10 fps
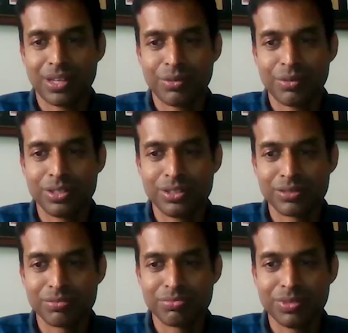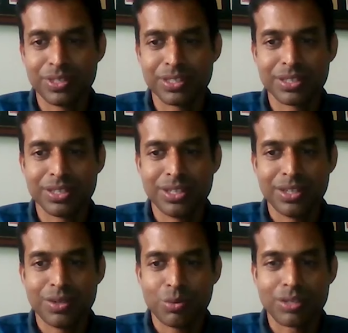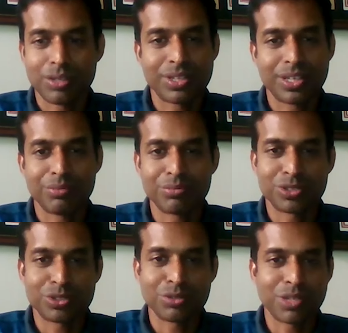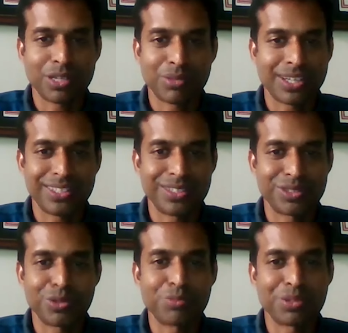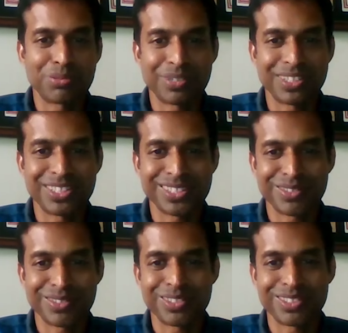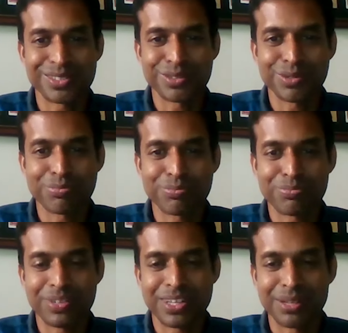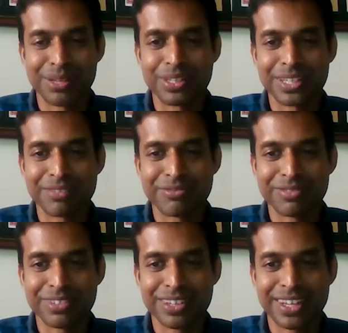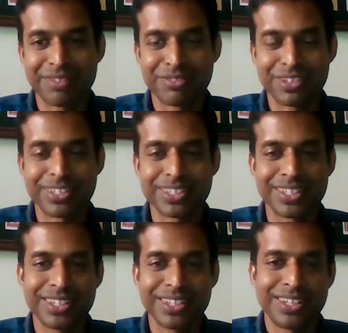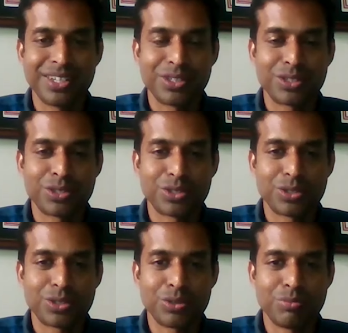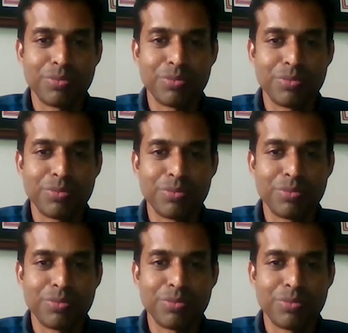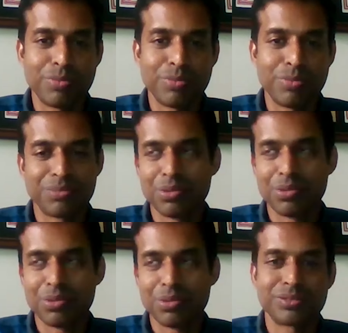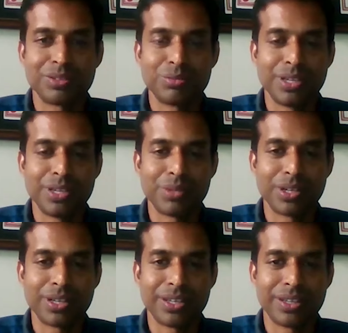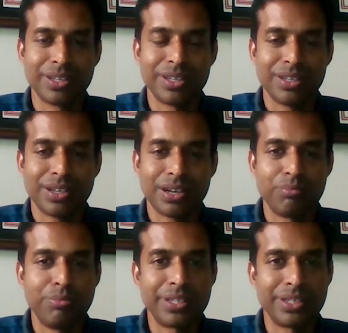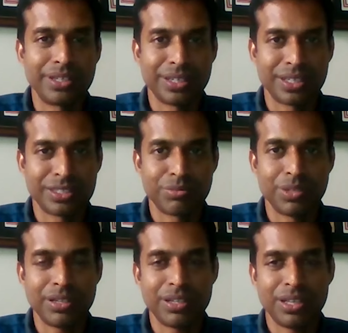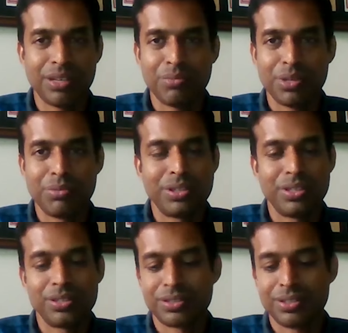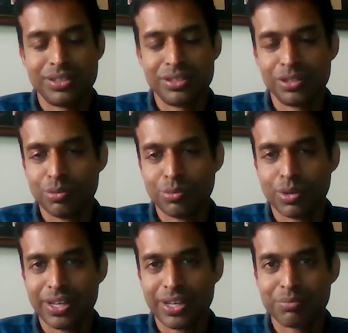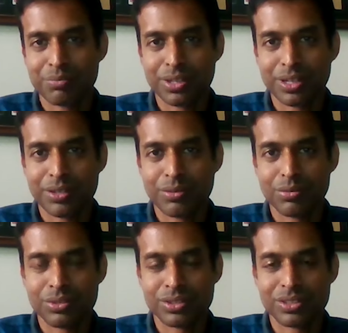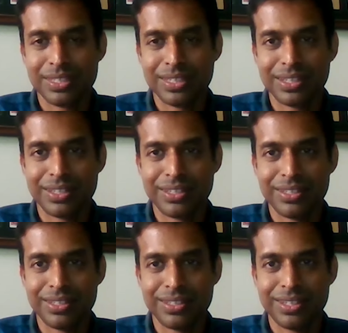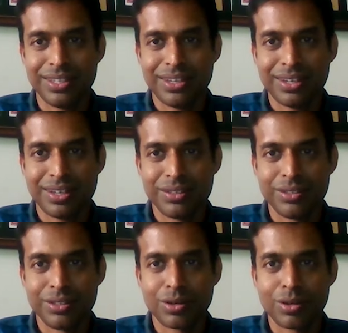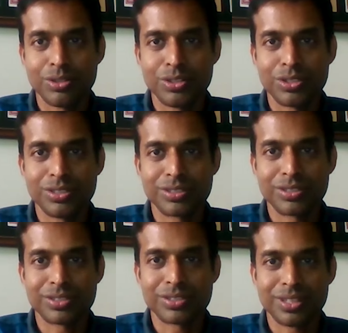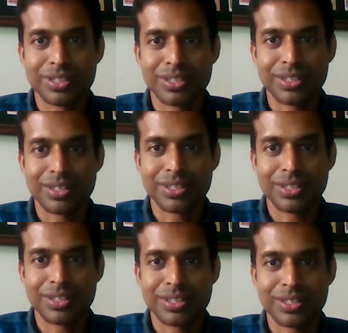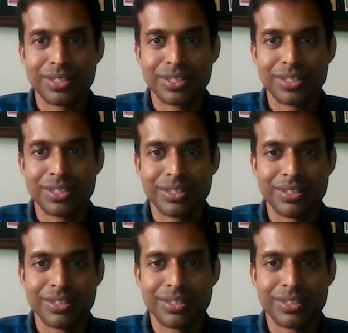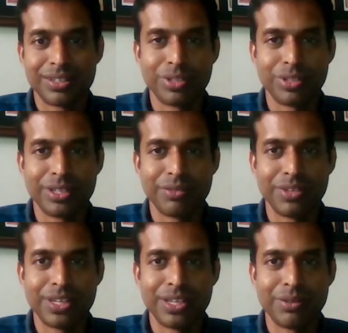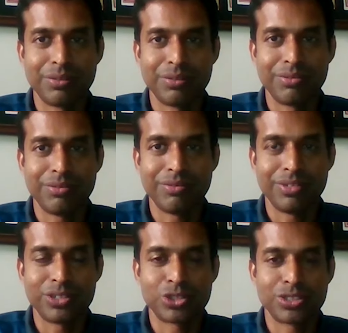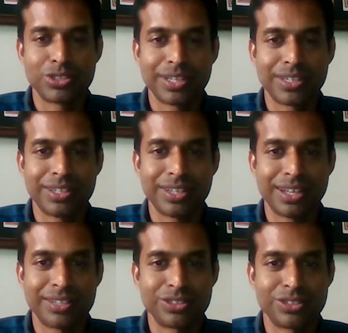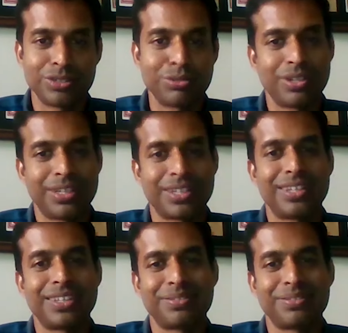I only speak whatever comes to my mind. There's no preparation, there's no deliberate effort to make it. Maybe my parents, the way my upbringing has been, maybe that's the reason why I am, but I don't see any other conscious reason in a way which I can answer you correctly.